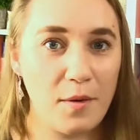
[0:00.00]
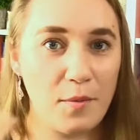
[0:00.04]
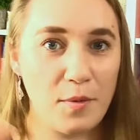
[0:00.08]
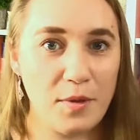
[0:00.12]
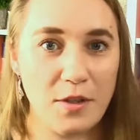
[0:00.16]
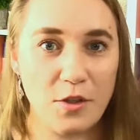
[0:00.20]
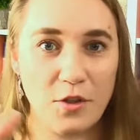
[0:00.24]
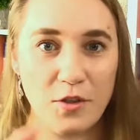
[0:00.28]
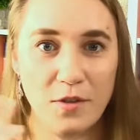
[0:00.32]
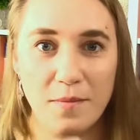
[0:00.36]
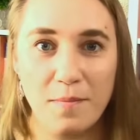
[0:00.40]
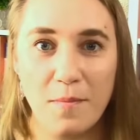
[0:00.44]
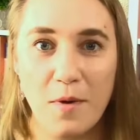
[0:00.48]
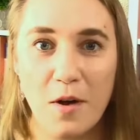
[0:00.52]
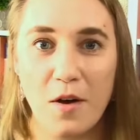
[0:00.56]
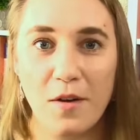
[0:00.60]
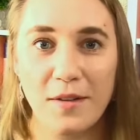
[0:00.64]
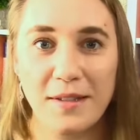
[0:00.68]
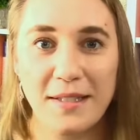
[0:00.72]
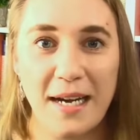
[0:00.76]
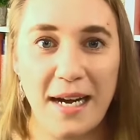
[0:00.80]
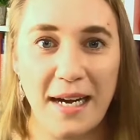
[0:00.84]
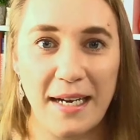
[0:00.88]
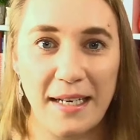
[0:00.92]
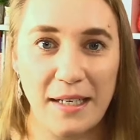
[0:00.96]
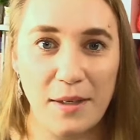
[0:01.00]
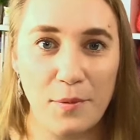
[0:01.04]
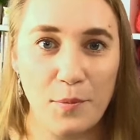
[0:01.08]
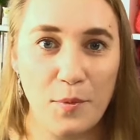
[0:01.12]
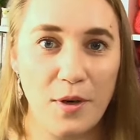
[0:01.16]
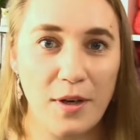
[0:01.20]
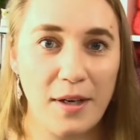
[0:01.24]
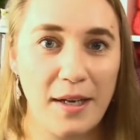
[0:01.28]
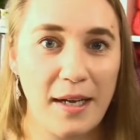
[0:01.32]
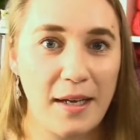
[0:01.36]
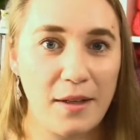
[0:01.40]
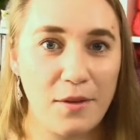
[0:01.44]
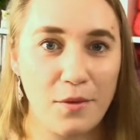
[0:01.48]
It was a small, tiny
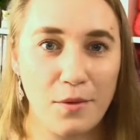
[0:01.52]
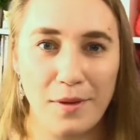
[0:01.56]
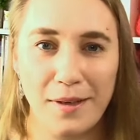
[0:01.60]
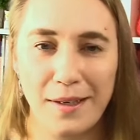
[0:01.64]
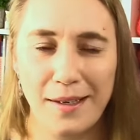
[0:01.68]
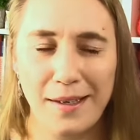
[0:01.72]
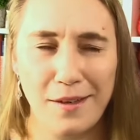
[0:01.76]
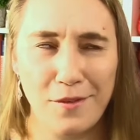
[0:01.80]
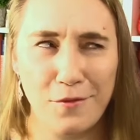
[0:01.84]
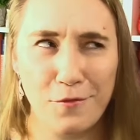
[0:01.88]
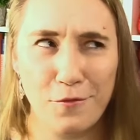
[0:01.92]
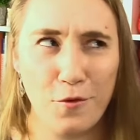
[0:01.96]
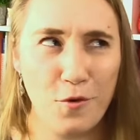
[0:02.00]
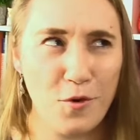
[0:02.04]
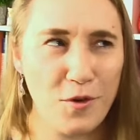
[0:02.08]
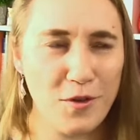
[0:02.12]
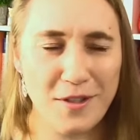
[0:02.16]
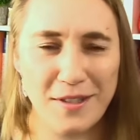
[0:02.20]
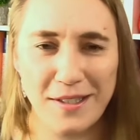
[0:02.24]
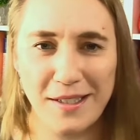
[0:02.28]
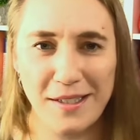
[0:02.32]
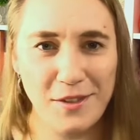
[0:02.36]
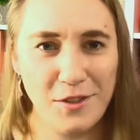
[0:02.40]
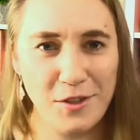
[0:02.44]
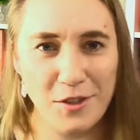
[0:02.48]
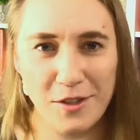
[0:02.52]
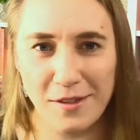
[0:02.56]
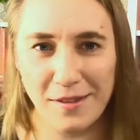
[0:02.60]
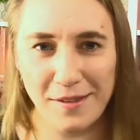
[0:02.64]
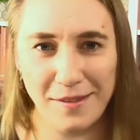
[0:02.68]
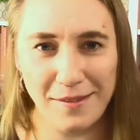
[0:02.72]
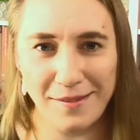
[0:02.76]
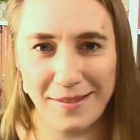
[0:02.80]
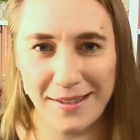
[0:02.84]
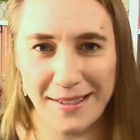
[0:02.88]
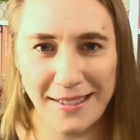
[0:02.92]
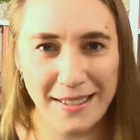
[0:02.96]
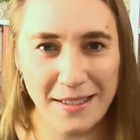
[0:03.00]
one, had only like four stitches
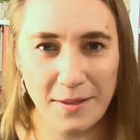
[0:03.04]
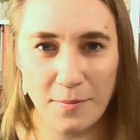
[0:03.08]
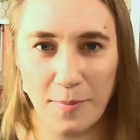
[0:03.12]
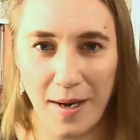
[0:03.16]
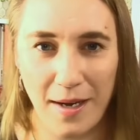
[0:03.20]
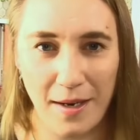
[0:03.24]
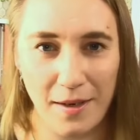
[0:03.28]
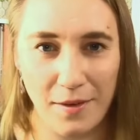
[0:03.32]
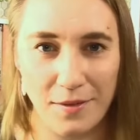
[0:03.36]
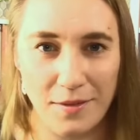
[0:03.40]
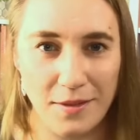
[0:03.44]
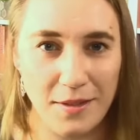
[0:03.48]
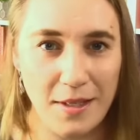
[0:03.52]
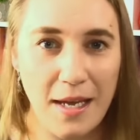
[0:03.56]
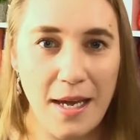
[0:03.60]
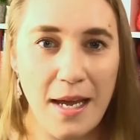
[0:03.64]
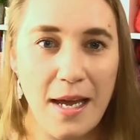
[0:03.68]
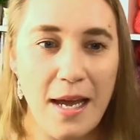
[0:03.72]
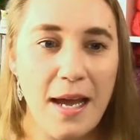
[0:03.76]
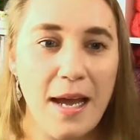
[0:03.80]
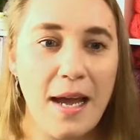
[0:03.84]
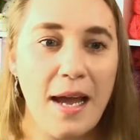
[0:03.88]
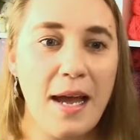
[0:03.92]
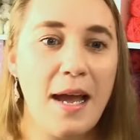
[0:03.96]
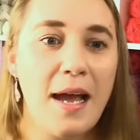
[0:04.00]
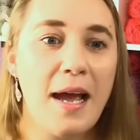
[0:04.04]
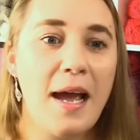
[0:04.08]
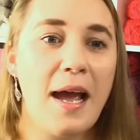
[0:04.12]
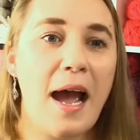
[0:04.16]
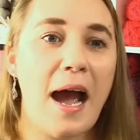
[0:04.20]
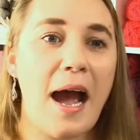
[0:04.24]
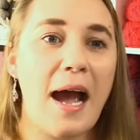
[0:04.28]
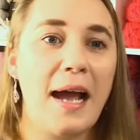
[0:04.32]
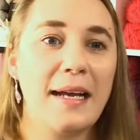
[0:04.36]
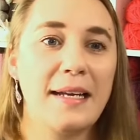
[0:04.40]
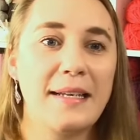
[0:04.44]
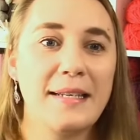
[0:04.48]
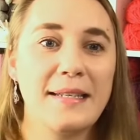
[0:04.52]
and six patterns.
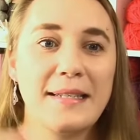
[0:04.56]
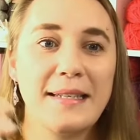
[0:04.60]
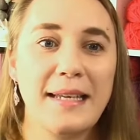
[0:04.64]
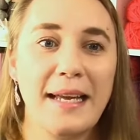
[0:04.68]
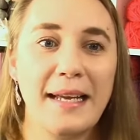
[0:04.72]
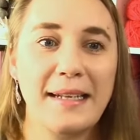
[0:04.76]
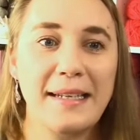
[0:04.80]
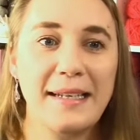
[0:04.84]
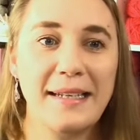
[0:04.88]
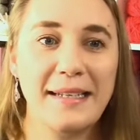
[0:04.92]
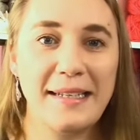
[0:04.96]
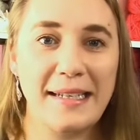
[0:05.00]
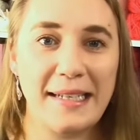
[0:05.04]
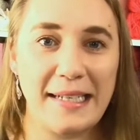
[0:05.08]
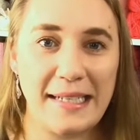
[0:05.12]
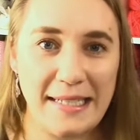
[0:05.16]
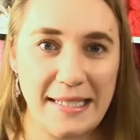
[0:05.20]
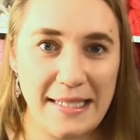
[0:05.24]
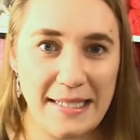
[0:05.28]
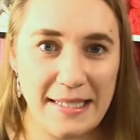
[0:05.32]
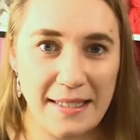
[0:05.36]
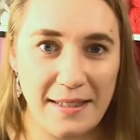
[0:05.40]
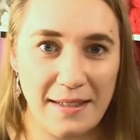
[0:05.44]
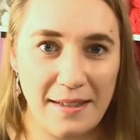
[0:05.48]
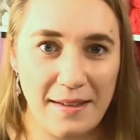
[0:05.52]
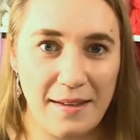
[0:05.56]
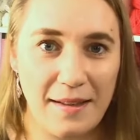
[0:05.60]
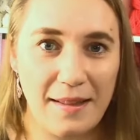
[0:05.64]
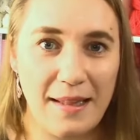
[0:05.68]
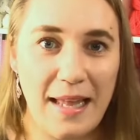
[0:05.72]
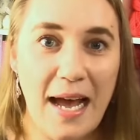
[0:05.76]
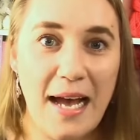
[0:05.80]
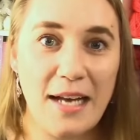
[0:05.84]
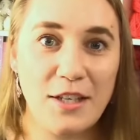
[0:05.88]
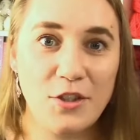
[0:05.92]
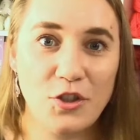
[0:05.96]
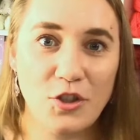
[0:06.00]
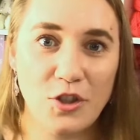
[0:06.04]
I extended it
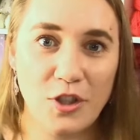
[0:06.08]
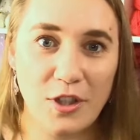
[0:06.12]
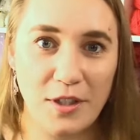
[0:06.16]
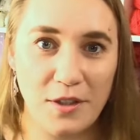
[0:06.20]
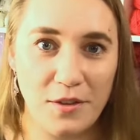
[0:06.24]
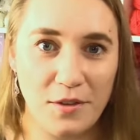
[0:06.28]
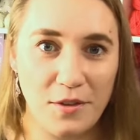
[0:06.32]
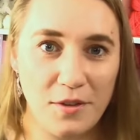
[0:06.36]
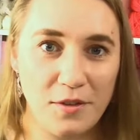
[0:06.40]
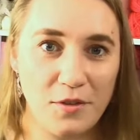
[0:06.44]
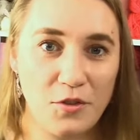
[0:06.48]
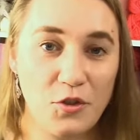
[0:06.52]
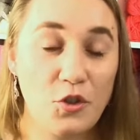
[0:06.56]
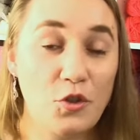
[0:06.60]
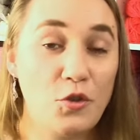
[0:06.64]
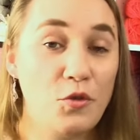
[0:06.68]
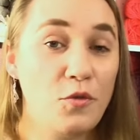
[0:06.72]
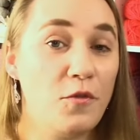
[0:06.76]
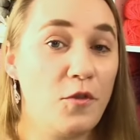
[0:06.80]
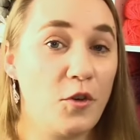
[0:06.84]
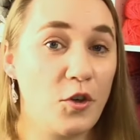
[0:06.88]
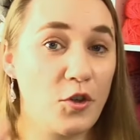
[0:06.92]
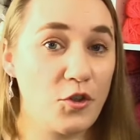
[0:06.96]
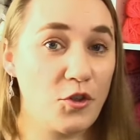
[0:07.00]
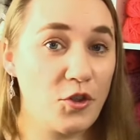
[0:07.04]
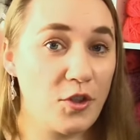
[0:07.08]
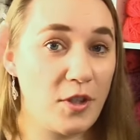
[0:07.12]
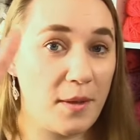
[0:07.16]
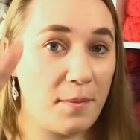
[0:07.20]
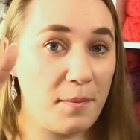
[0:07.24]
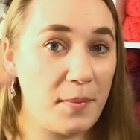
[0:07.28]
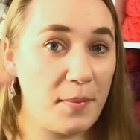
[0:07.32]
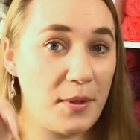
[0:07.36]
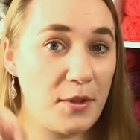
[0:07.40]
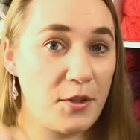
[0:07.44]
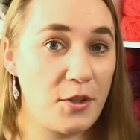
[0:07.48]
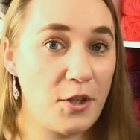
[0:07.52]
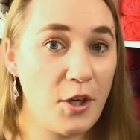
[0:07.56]
last year to version
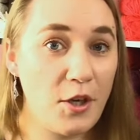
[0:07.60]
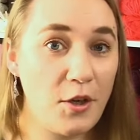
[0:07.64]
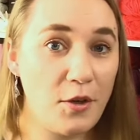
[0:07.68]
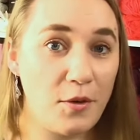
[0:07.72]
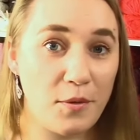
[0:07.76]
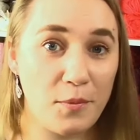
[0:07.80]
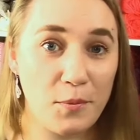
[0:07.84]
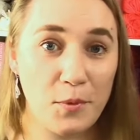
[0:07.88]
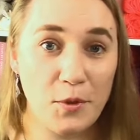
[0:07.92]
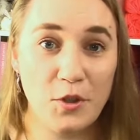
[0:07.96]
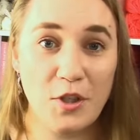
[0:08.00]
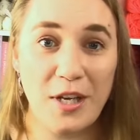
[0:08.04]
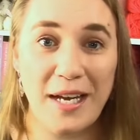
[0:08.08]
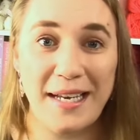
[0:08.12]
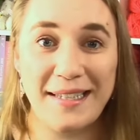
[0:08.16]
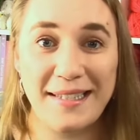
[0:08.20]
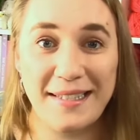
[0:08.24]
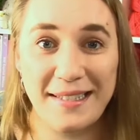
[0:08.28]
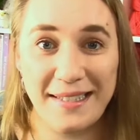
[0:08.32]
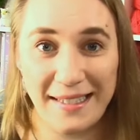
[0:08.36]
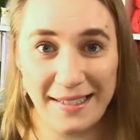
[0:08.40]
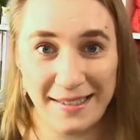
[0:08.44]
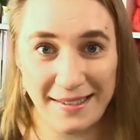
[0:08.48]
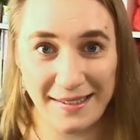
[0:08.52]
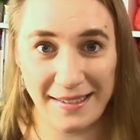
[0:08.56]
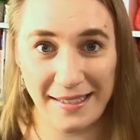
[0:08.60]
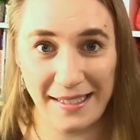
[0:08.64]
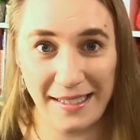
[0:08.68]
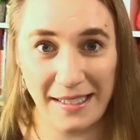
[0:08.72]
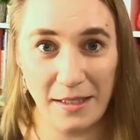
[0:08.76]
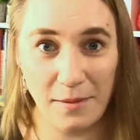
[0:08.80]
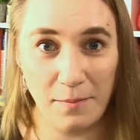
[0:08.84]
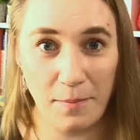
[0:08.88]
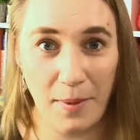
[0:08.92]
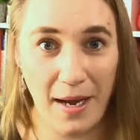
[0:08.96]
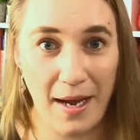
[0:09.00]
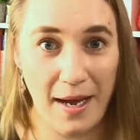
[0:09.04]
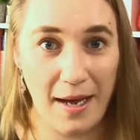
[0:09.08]
number two, which had
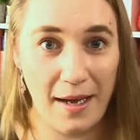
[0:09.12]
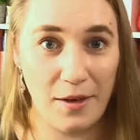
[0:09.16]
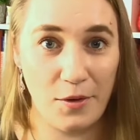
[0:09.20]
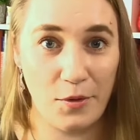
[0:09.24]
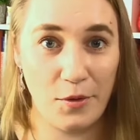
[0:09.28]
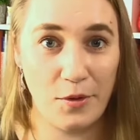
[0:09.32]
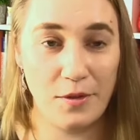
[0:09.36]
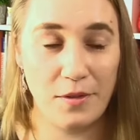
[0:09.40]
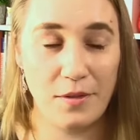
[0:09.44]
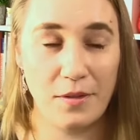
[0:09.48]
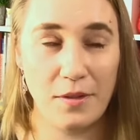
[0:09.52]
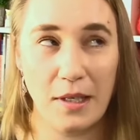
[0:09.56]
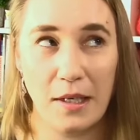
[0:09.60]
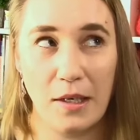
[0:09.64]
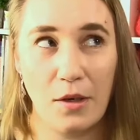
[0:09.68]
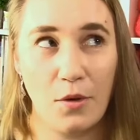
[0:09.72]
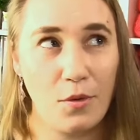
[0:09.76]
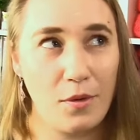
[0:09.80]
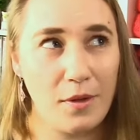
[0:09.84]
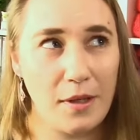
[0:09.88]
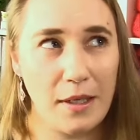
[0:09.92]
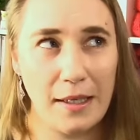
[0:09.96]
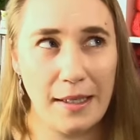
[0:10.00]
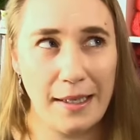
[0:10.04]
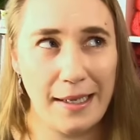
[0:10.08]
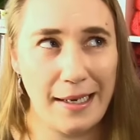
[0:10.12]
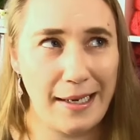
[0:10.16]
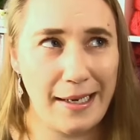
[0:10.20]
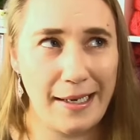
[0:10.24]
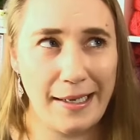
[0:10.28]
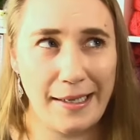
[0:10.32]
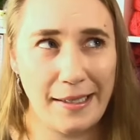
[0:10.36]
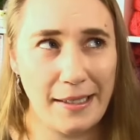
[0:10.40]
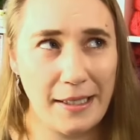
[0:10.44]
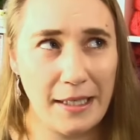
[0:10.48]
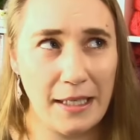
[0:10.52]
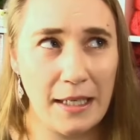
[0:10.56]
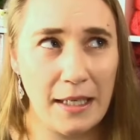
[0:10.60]
16 patterns and only
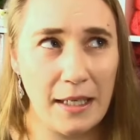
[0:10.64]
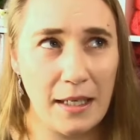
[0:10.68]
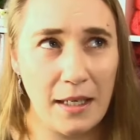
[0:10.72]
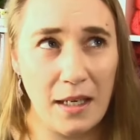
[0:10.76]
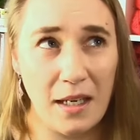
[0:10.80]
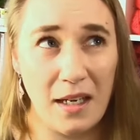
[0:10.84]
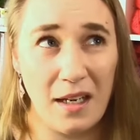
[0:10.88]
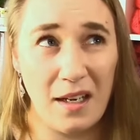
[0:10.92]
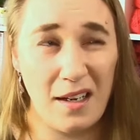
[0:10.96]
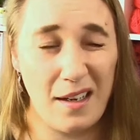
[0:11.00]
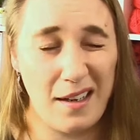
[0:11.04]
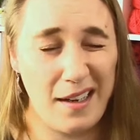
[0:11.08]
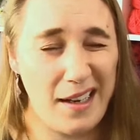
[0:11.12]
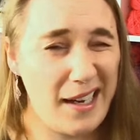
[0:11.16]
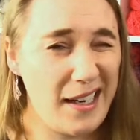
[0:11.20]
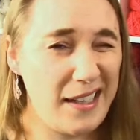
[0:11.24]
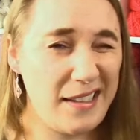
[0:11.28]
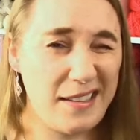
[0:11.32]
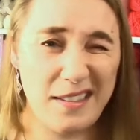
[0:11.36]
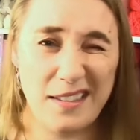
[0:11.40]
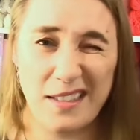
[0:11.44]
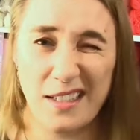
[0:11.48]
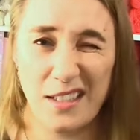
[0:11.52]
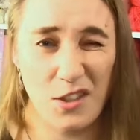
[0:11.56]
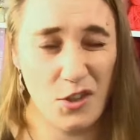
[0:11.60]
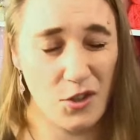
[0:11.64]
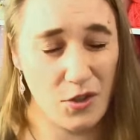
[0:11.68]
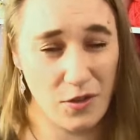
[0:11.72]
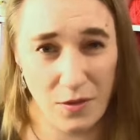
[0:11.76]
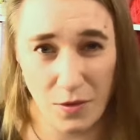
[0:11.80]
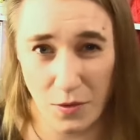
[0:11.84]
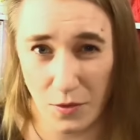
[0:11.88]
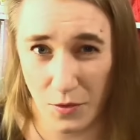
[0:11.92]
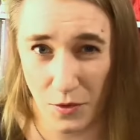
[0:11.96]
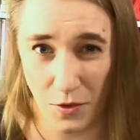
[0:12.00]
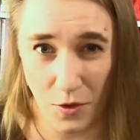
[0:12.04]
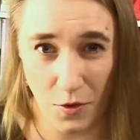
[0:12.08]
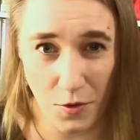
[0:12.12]
like eight stitches
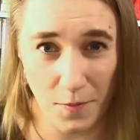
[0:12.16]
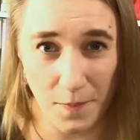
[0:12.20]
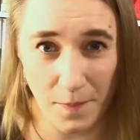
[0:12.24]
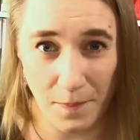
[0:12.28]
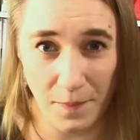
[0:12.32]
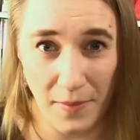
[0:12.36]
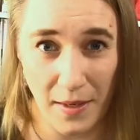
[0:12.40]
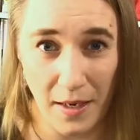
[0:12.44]
or so.